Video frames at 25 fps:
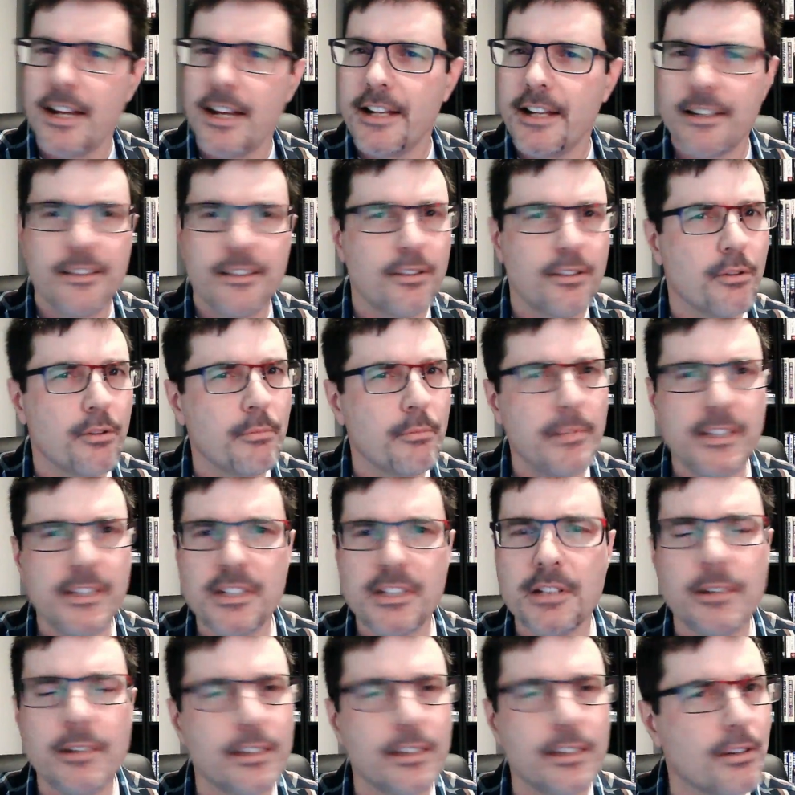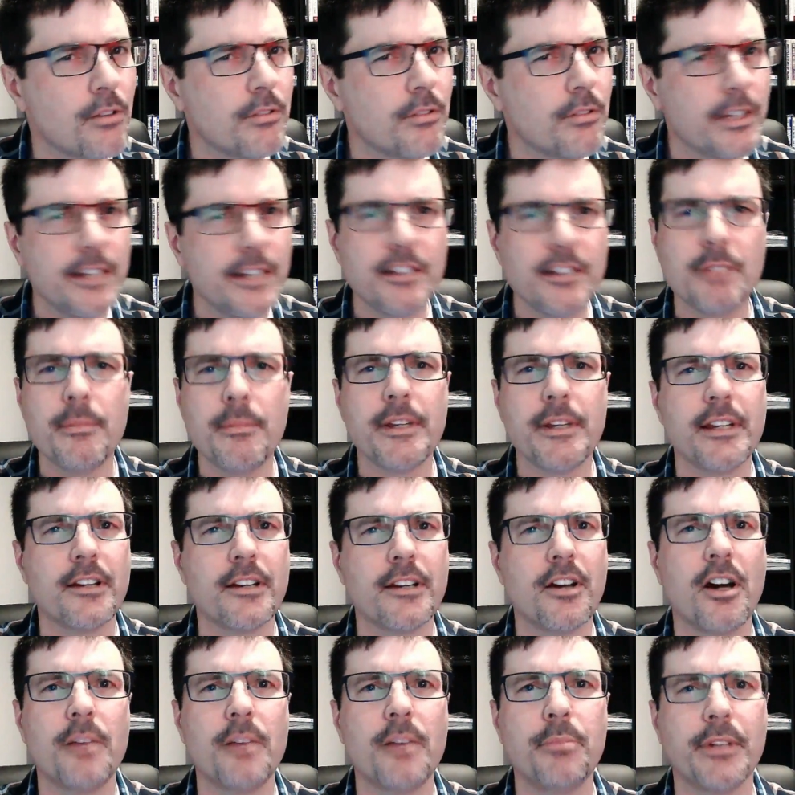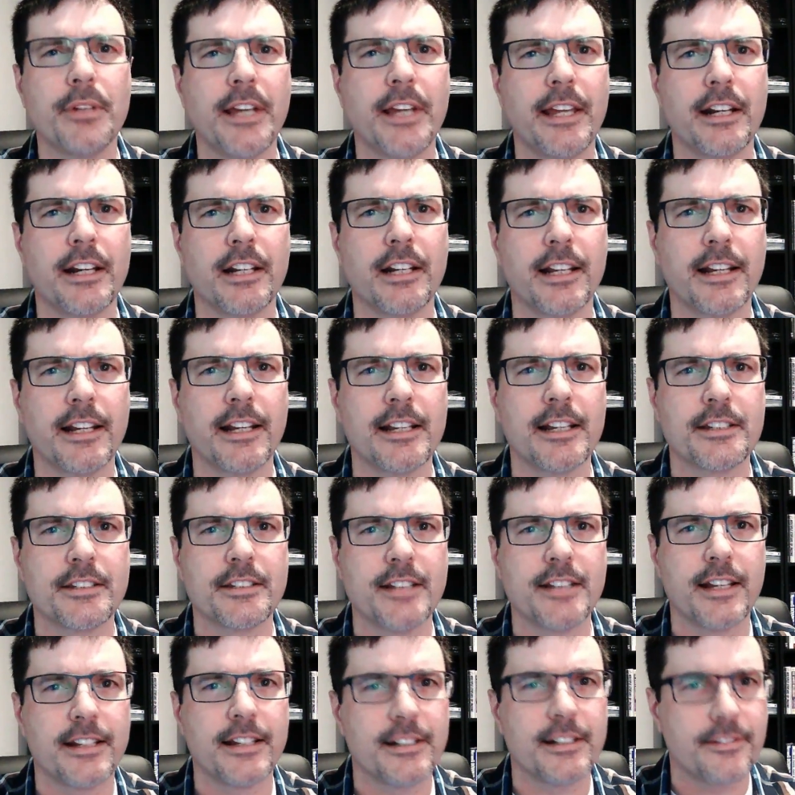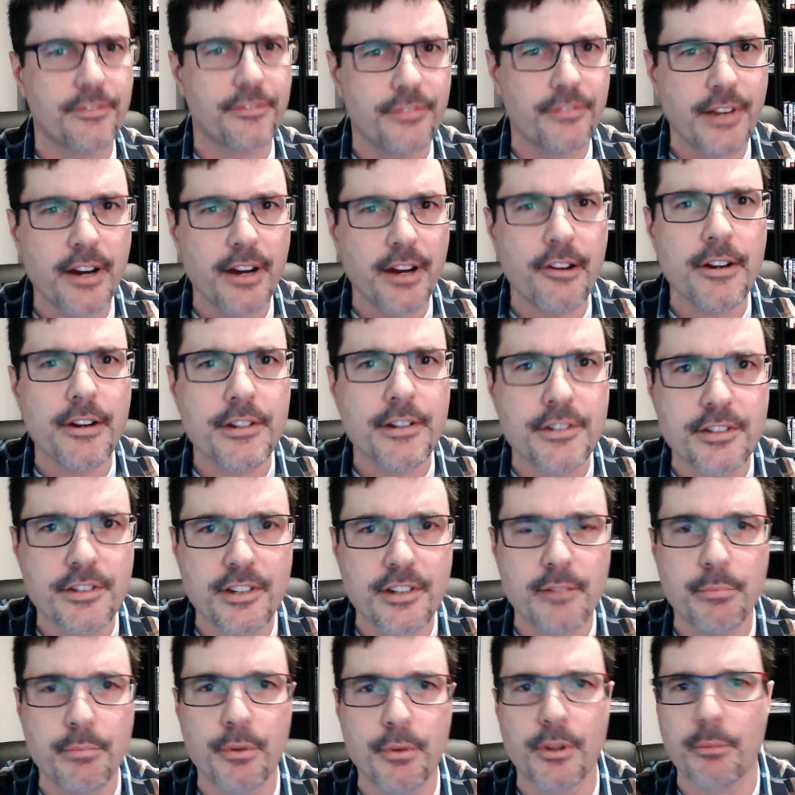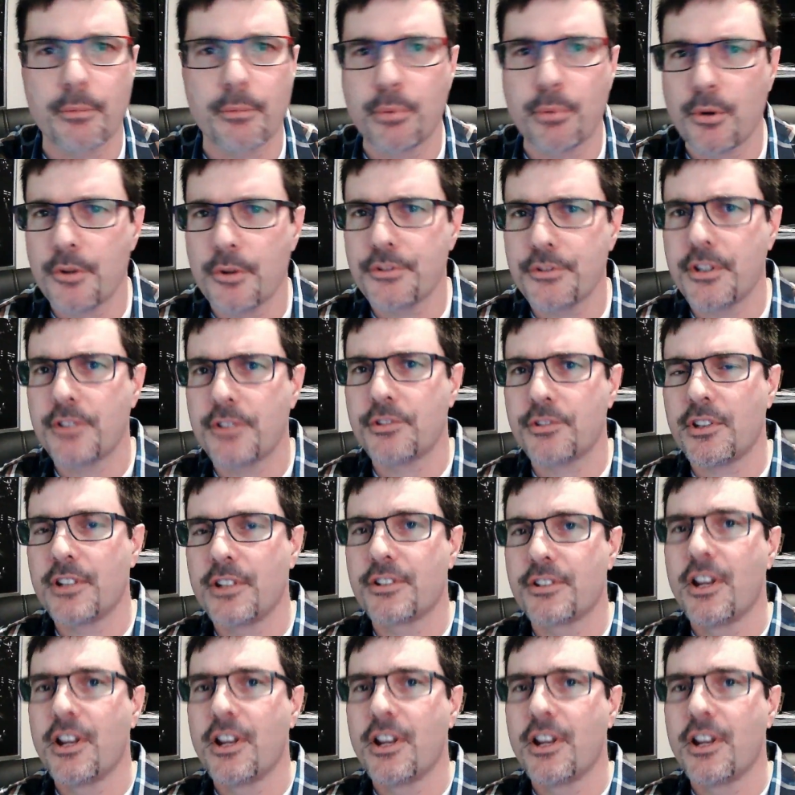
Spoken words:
You don't need to make it complicated. Like I said, it's very simple. The process is